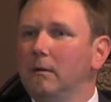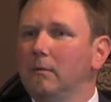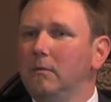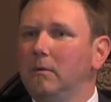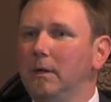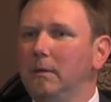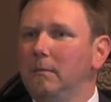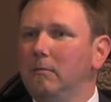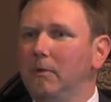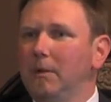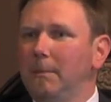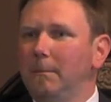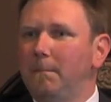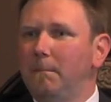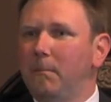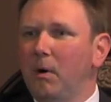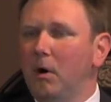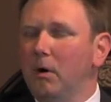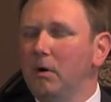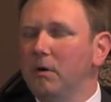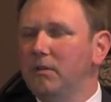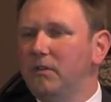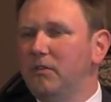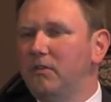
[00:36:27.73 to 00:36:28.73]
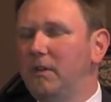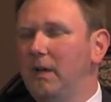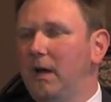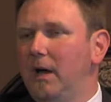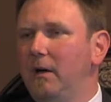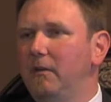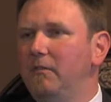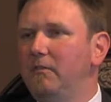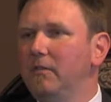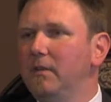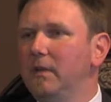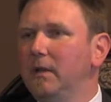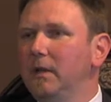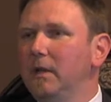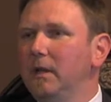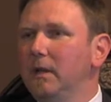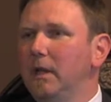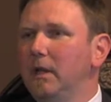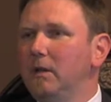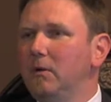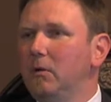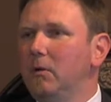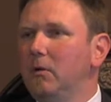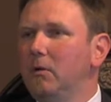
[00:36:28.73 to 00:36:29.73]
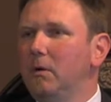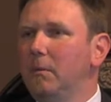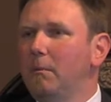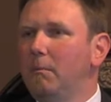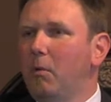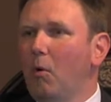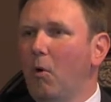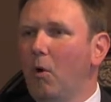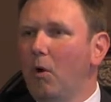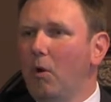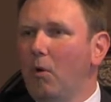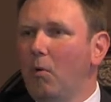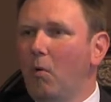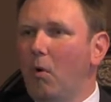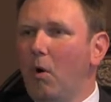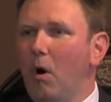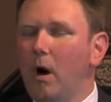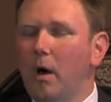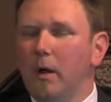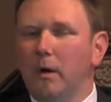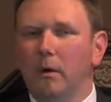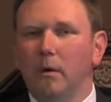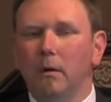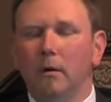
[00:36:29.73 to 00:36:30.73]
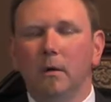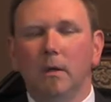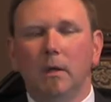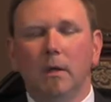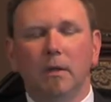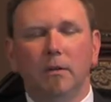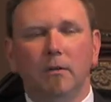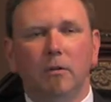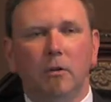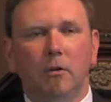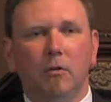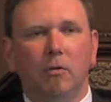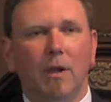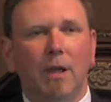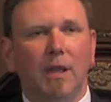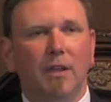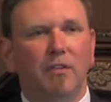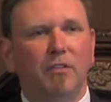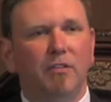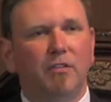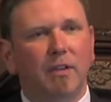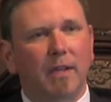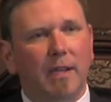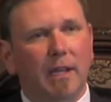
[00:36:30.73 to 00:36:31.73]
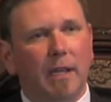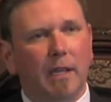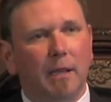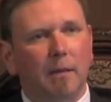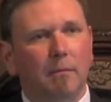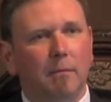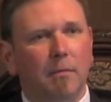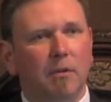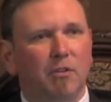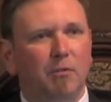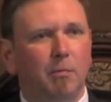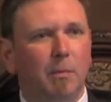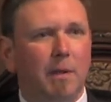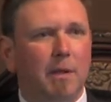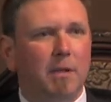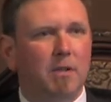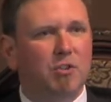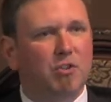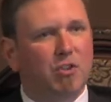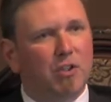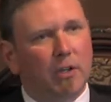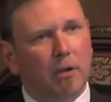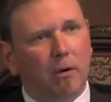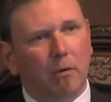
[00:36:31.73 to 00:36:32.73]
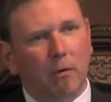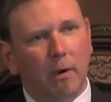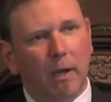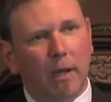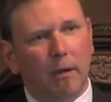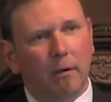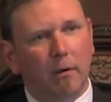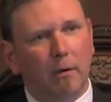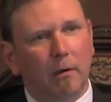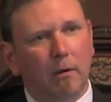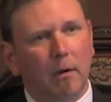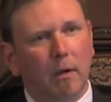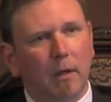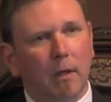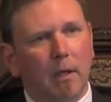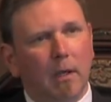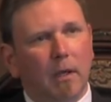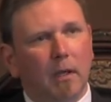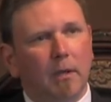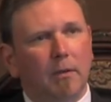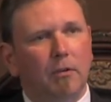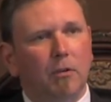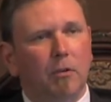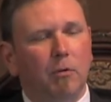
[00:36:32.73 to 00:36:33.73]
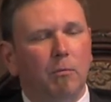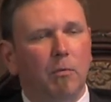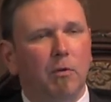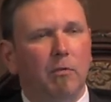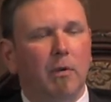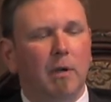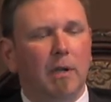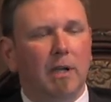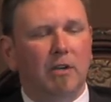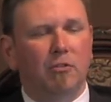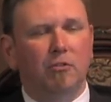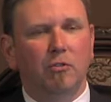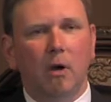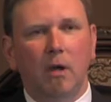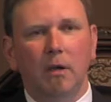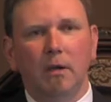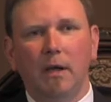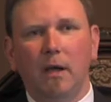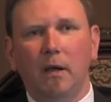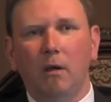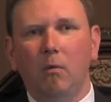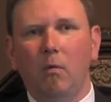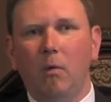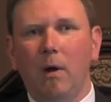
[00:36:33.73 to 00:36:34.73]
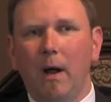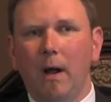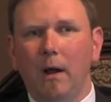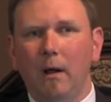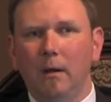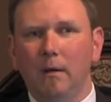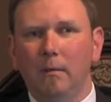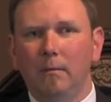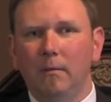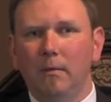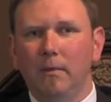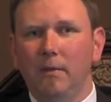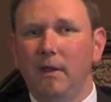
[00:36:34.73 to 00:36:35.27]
We burn stuff in order to boil water, to create steam, to spin a generator, to move an electron down a wire.